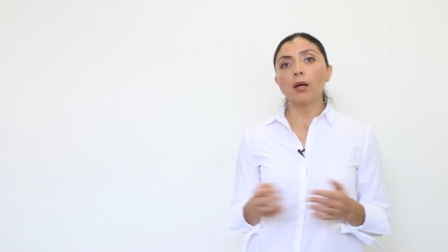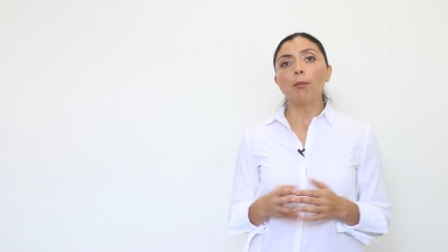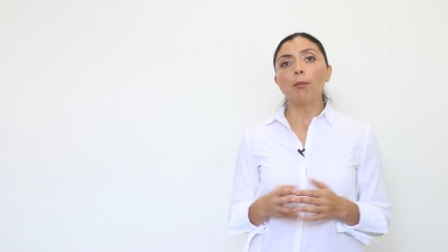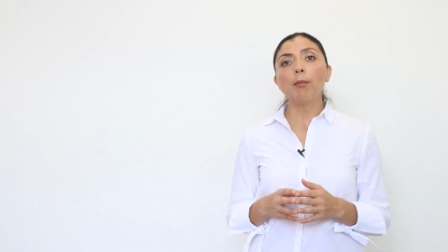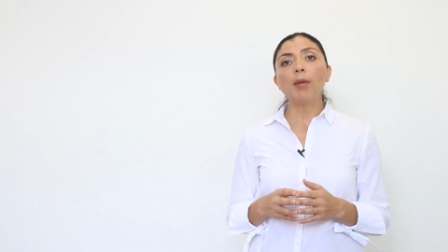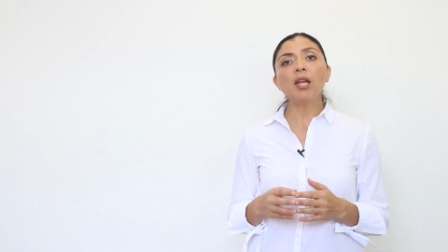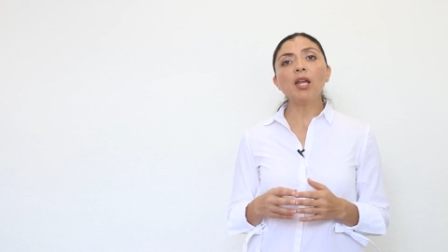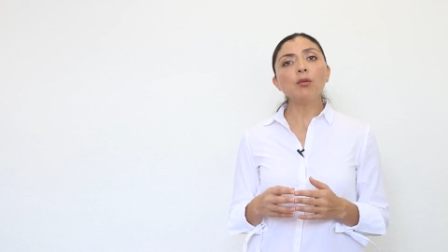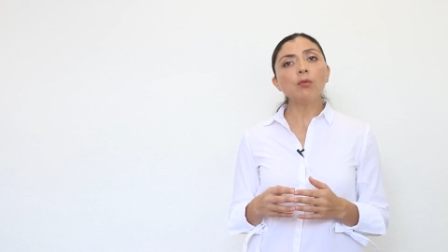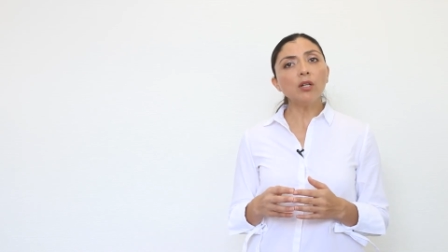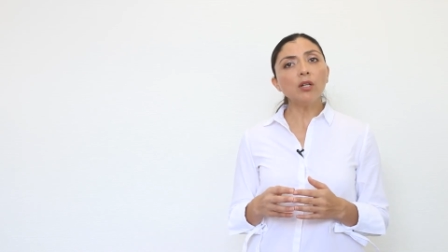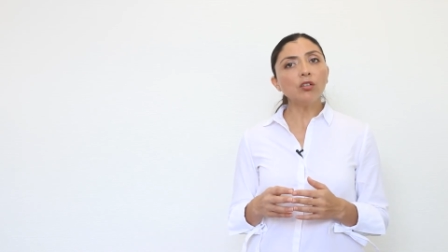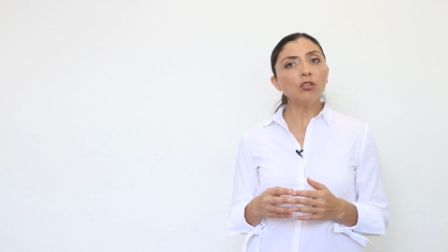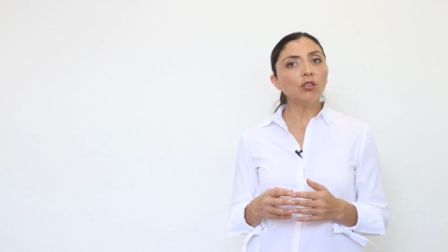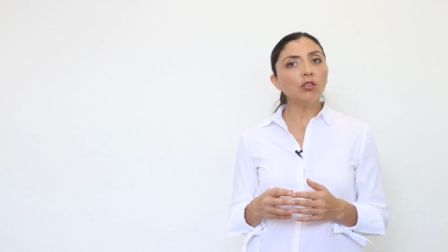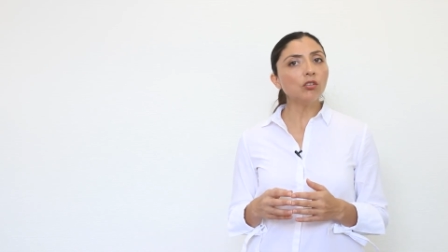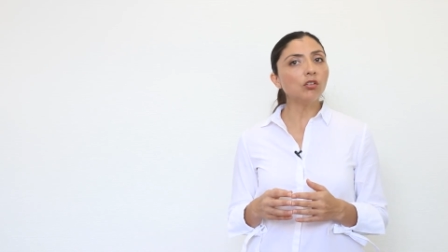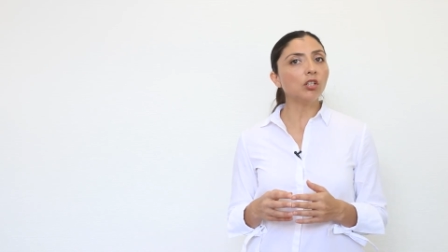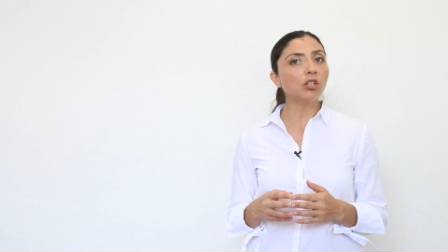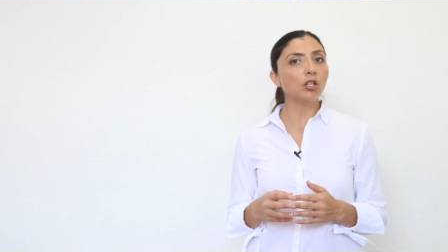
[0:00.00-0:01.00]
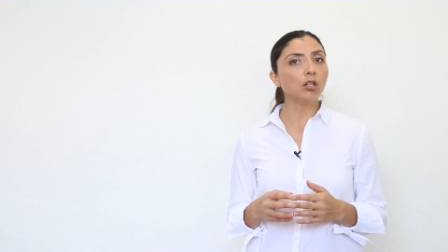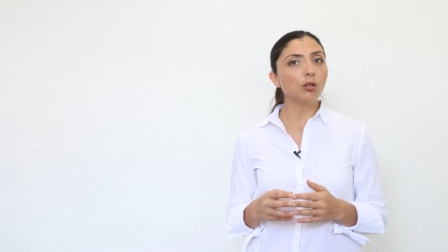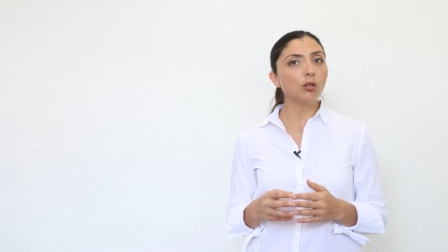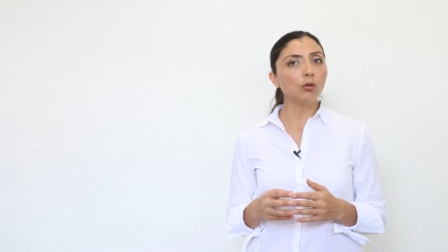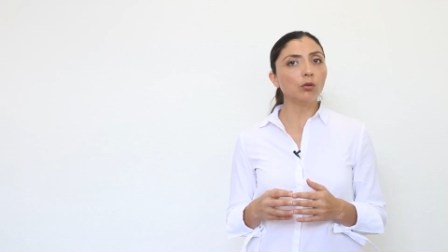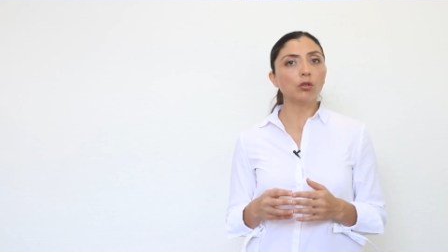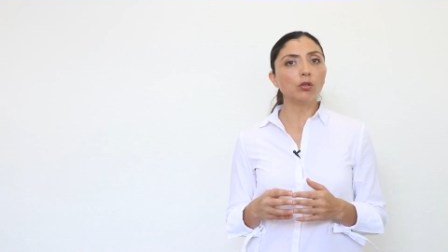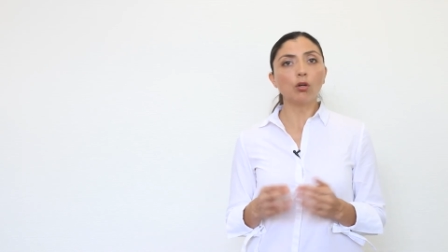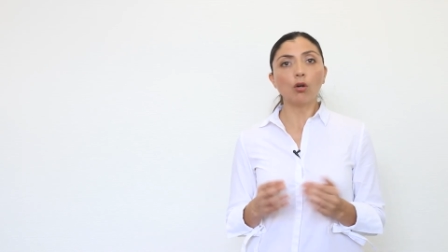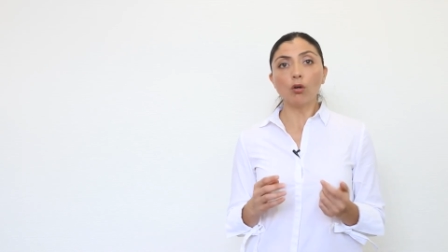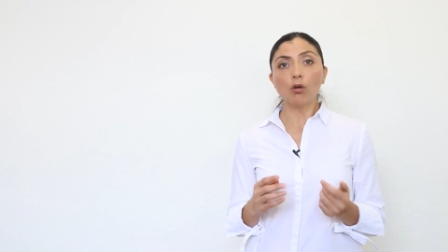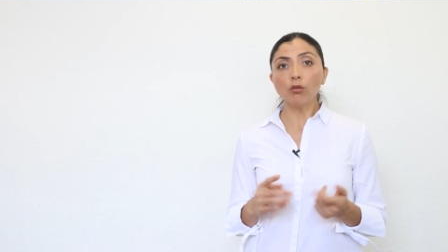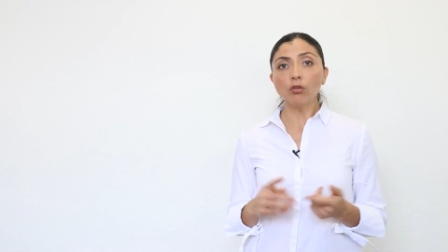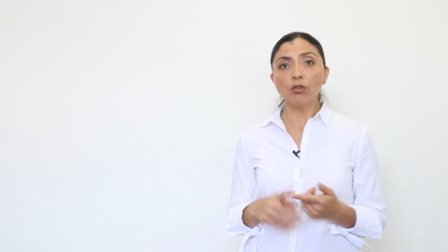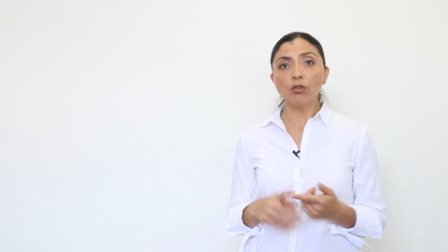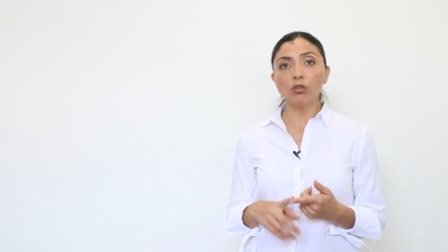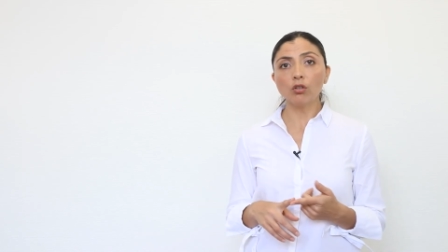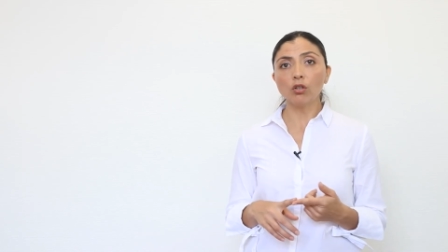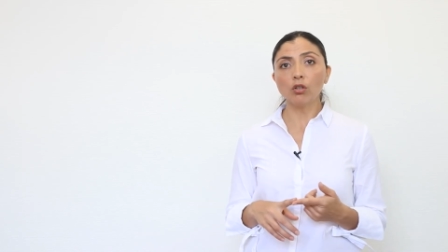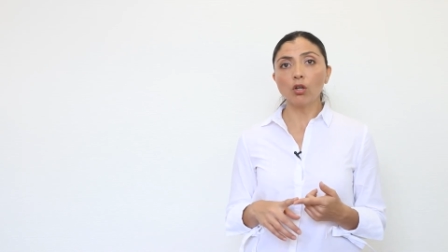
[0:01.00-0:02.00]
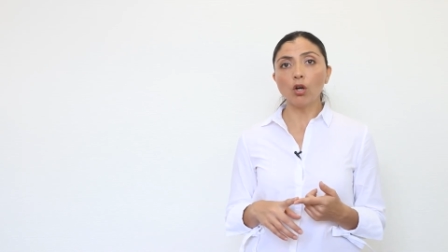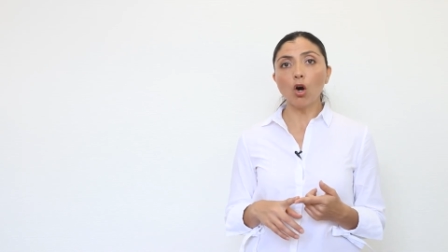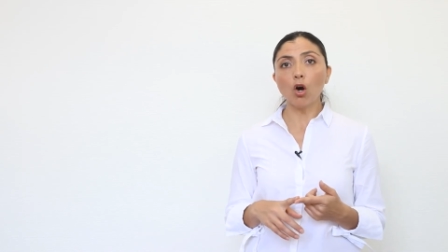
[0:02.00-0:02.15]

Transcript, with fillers: Main reasons include cost,